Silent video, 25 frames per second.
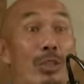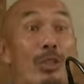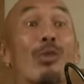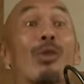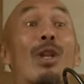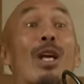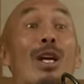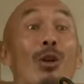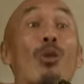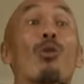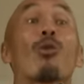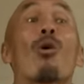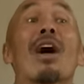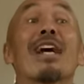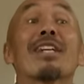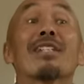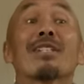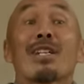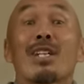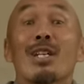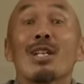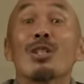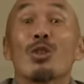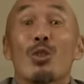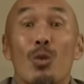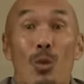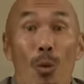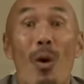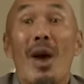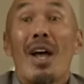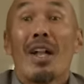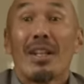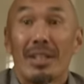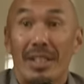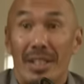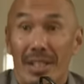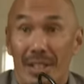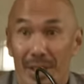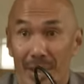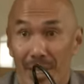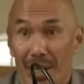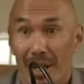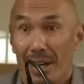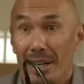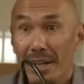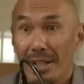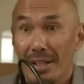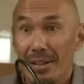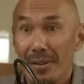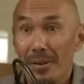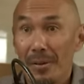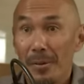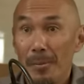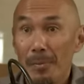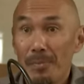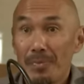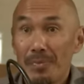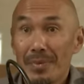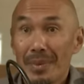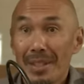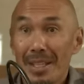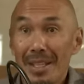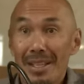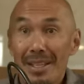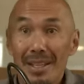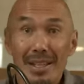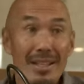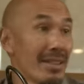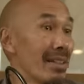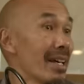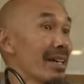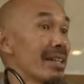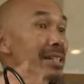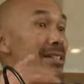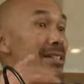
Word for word: so that Christ can dwell in there. That